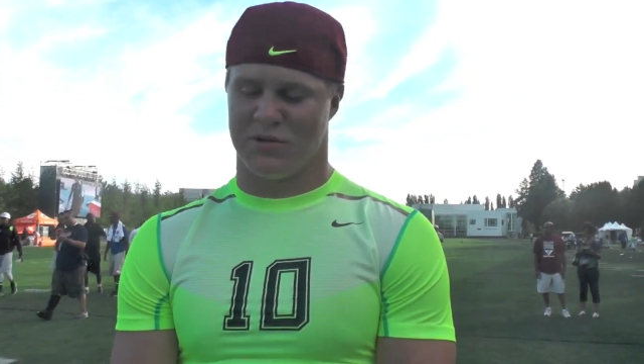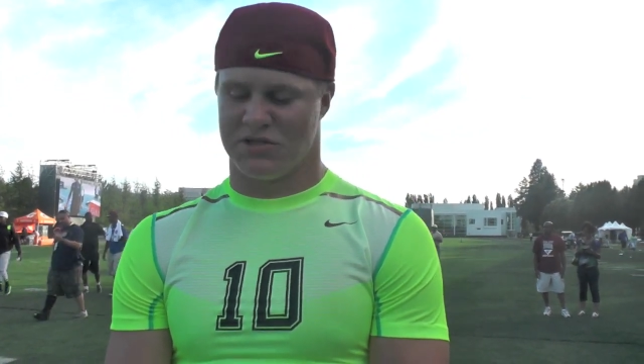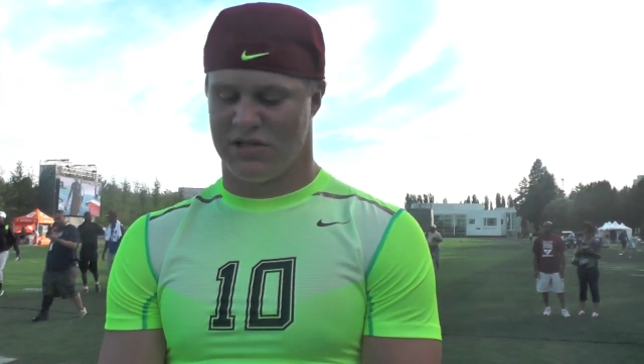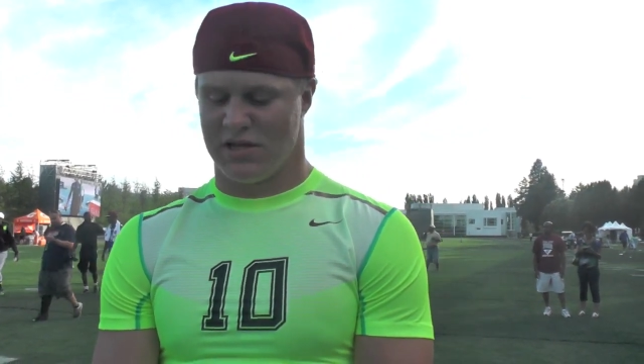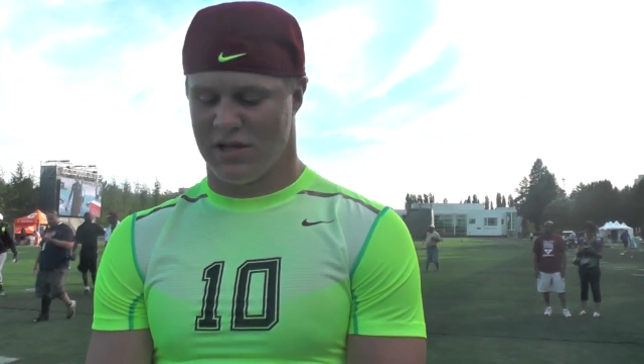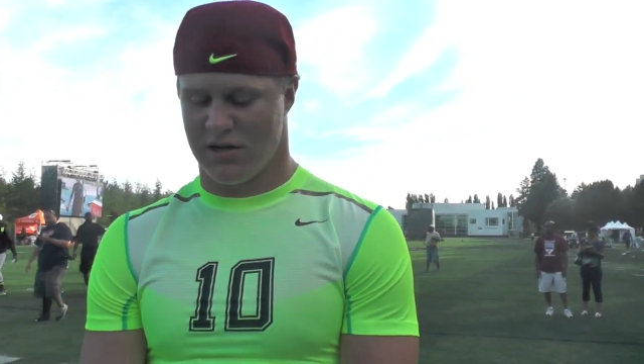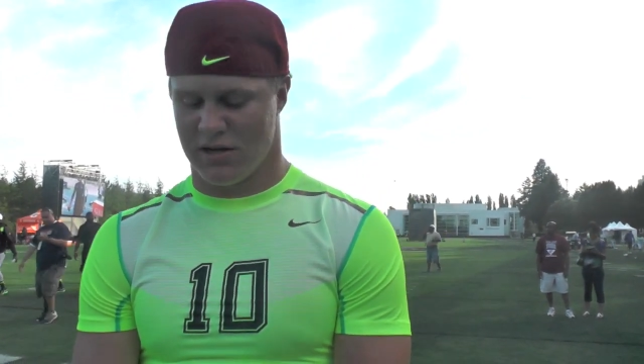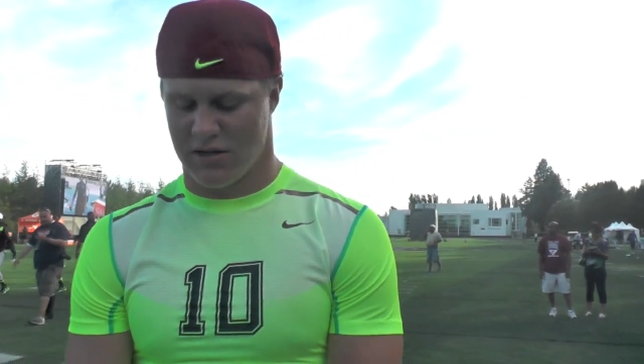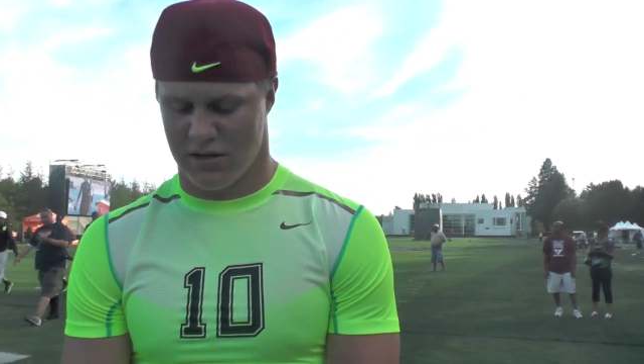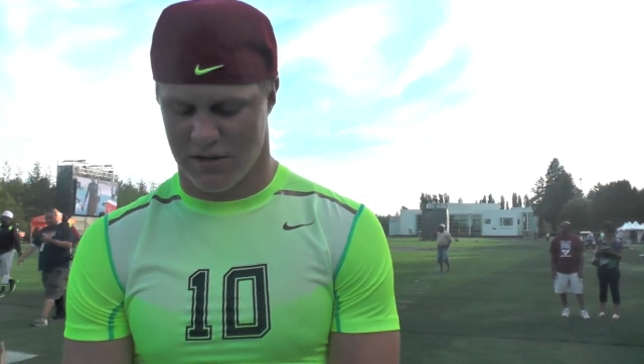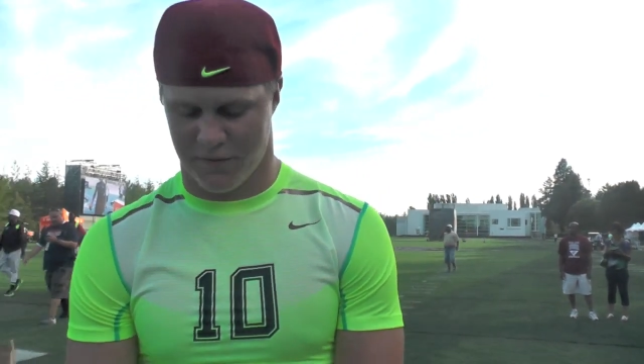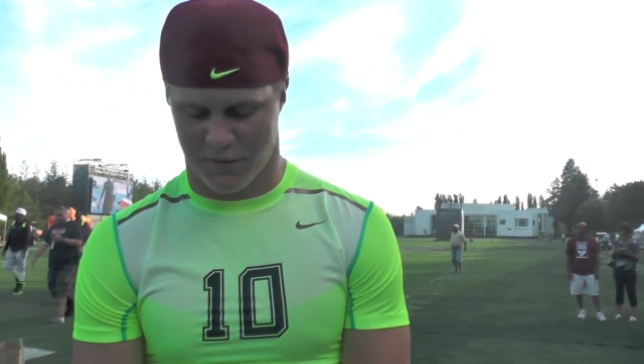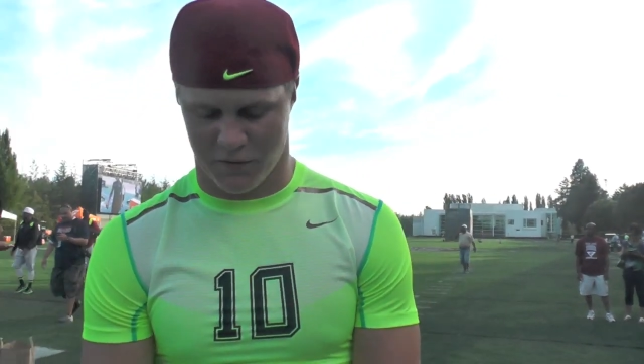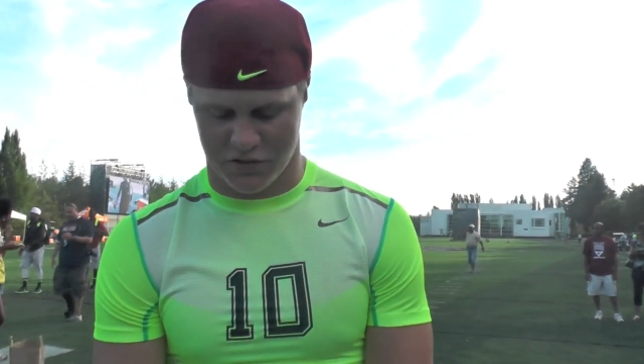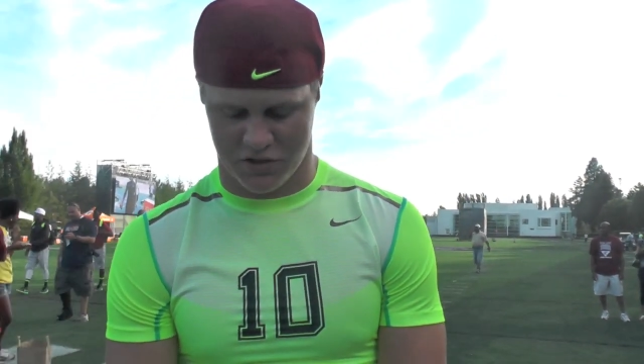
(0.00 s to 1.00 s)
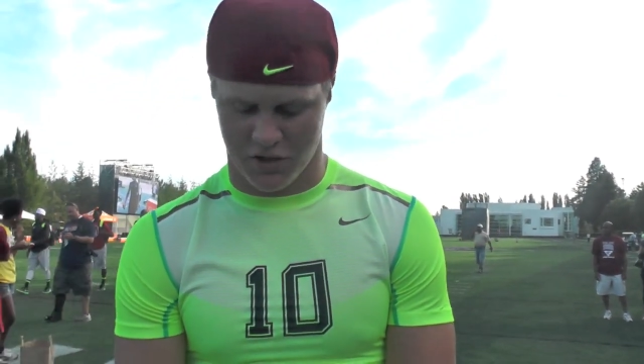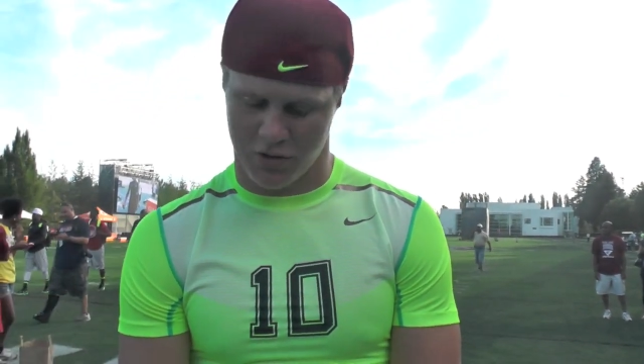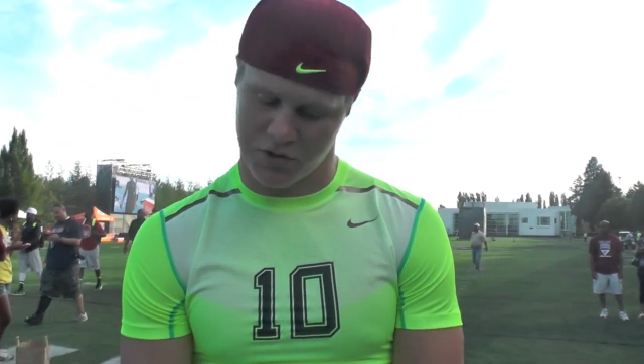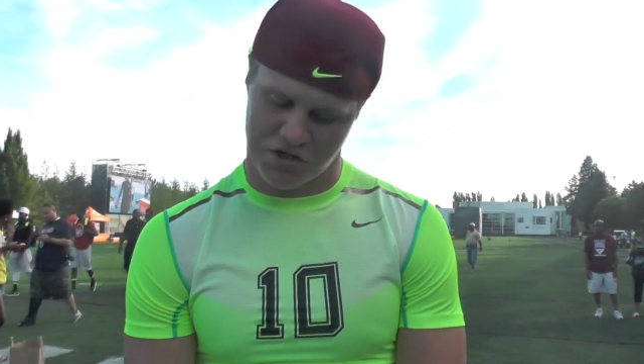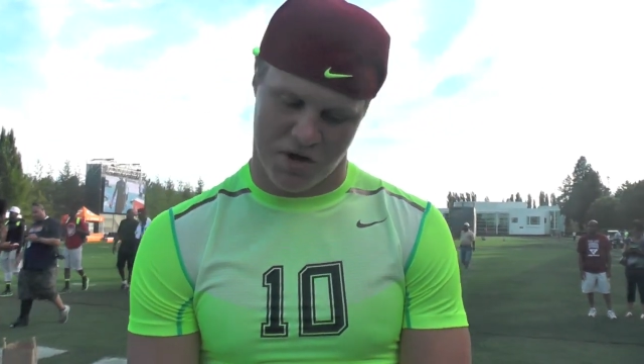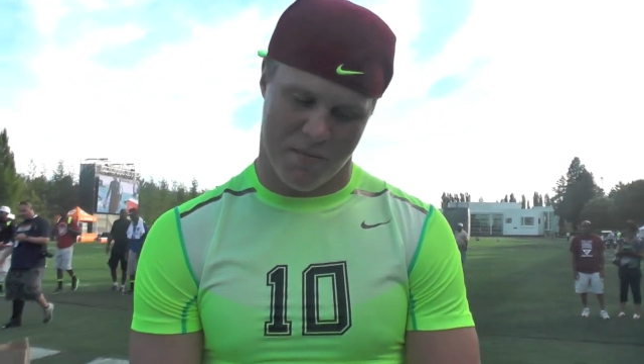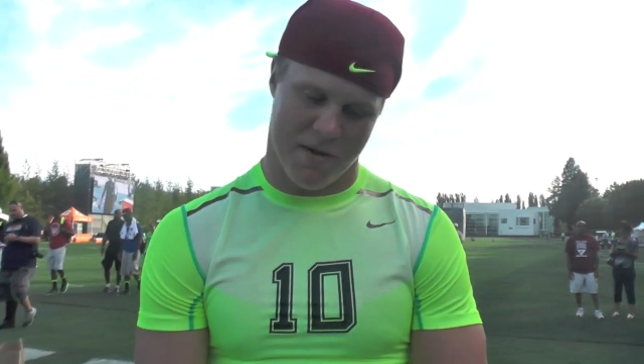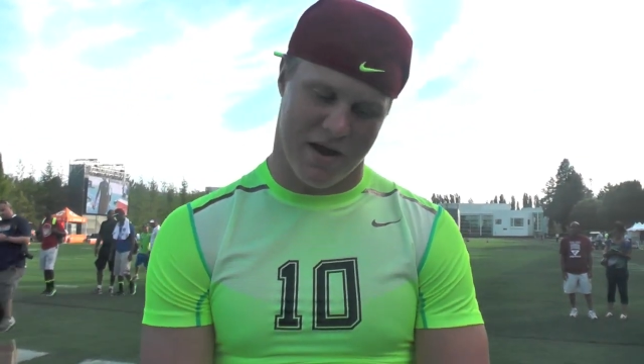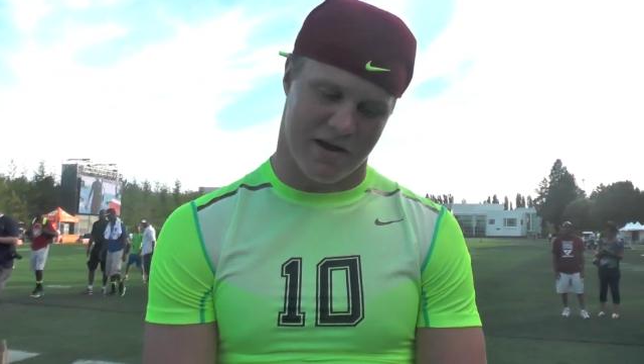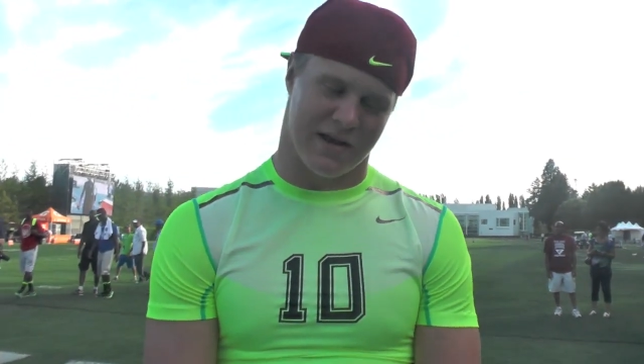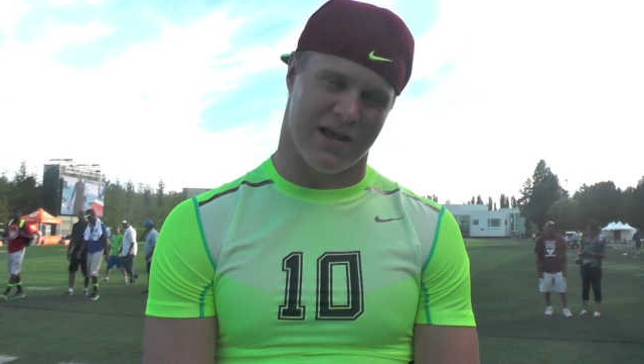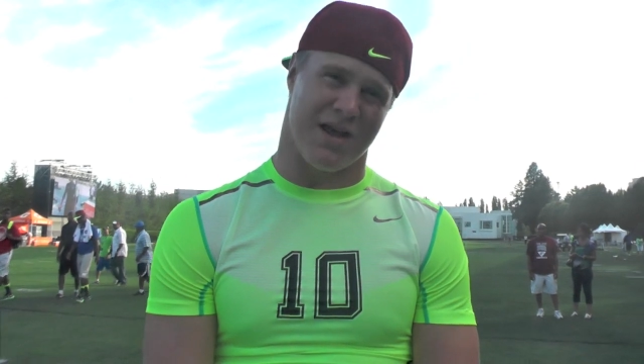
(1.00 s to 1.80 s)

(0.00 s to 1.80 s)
he was the uh, the first coach I met.